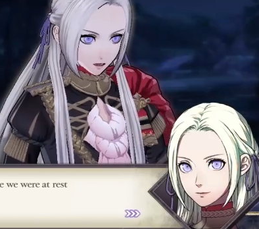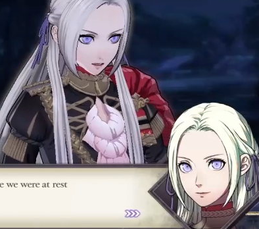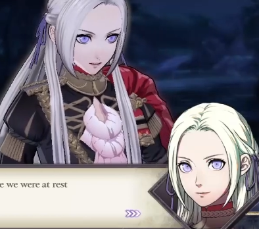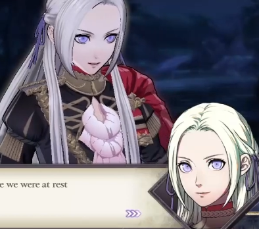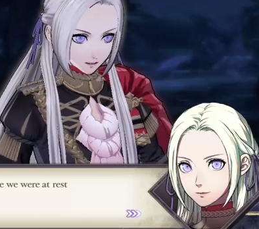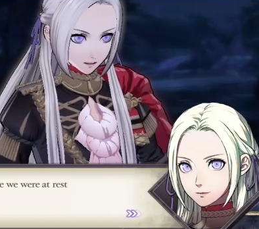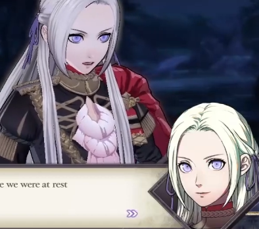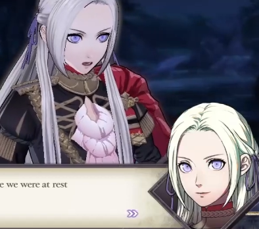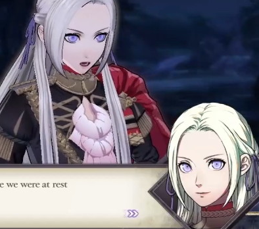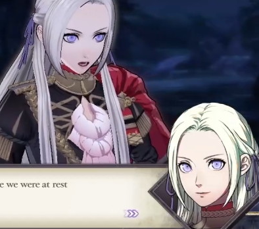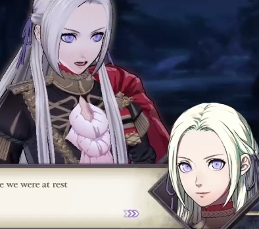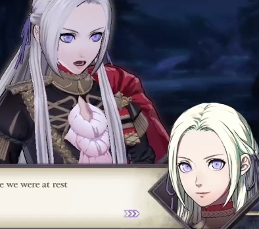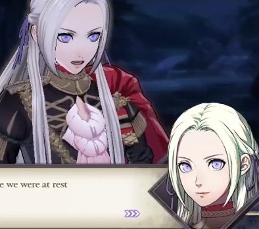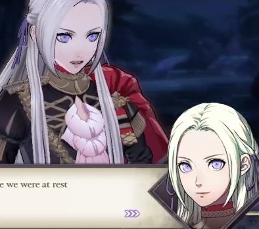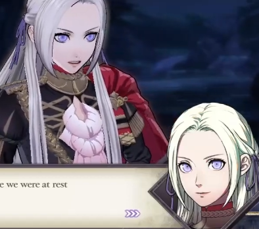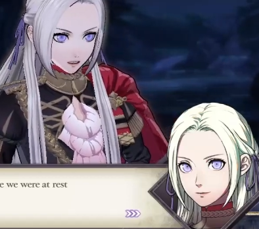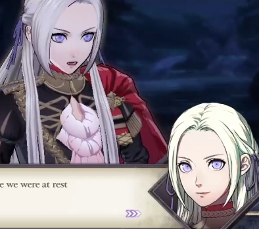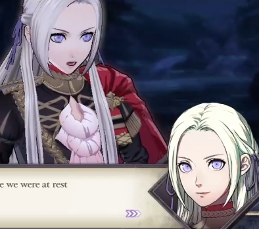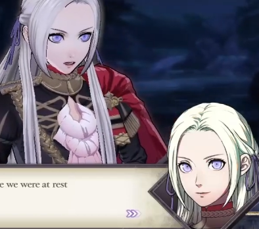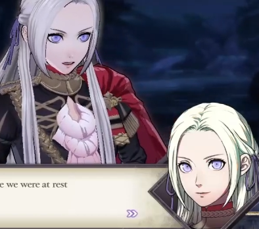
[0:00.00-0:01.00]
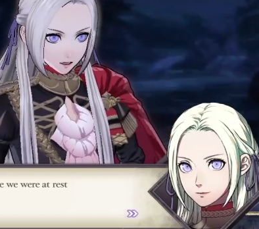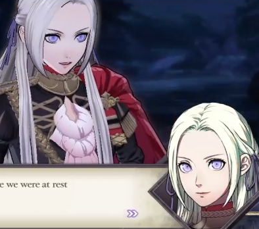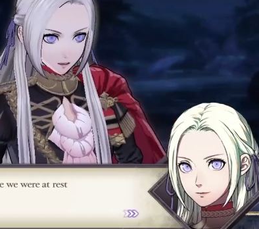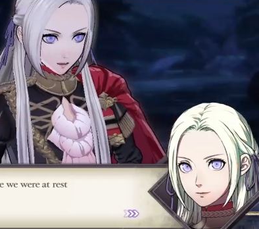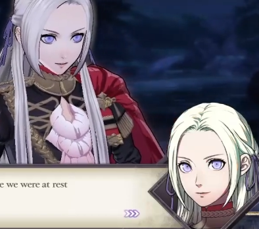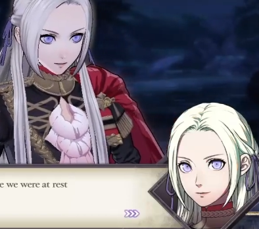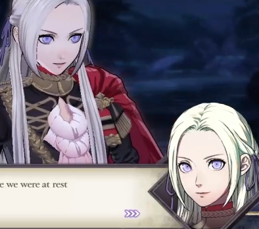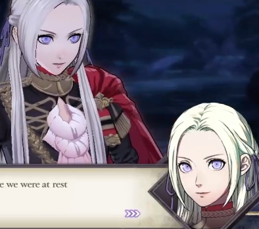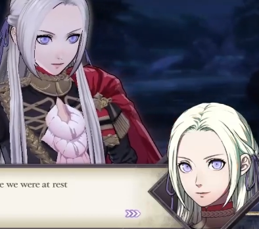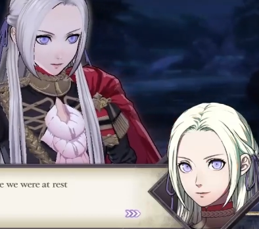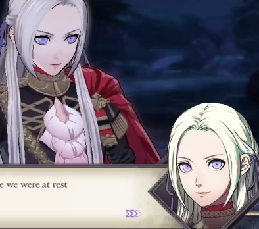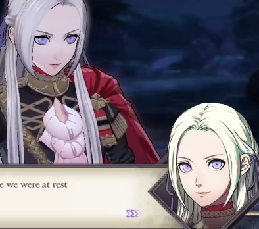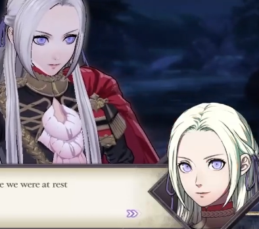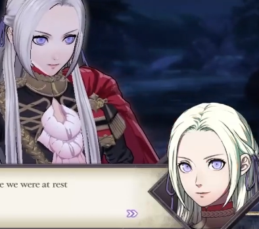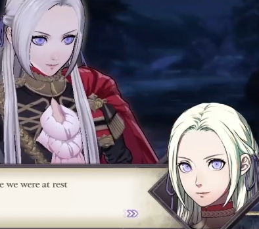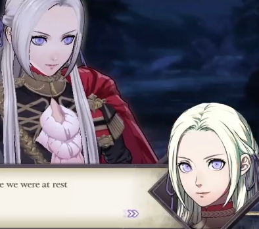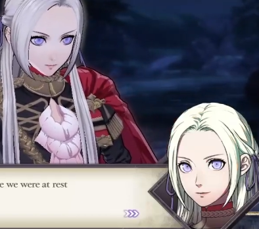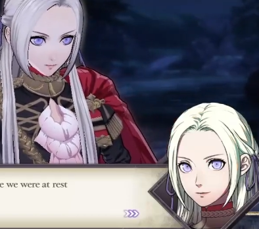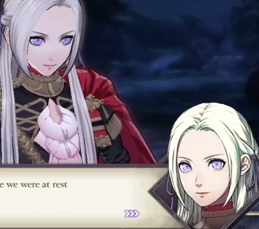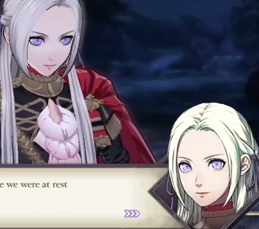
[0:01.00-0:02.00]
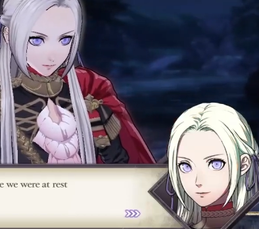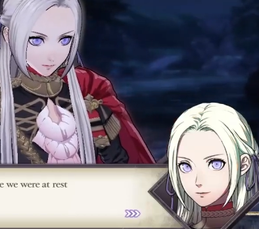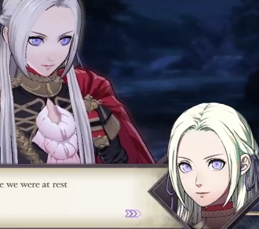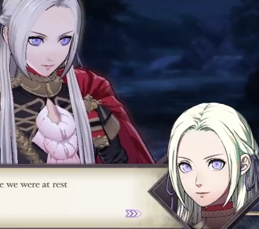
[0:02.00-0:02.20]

Speaker 1: guess which house I'm going for.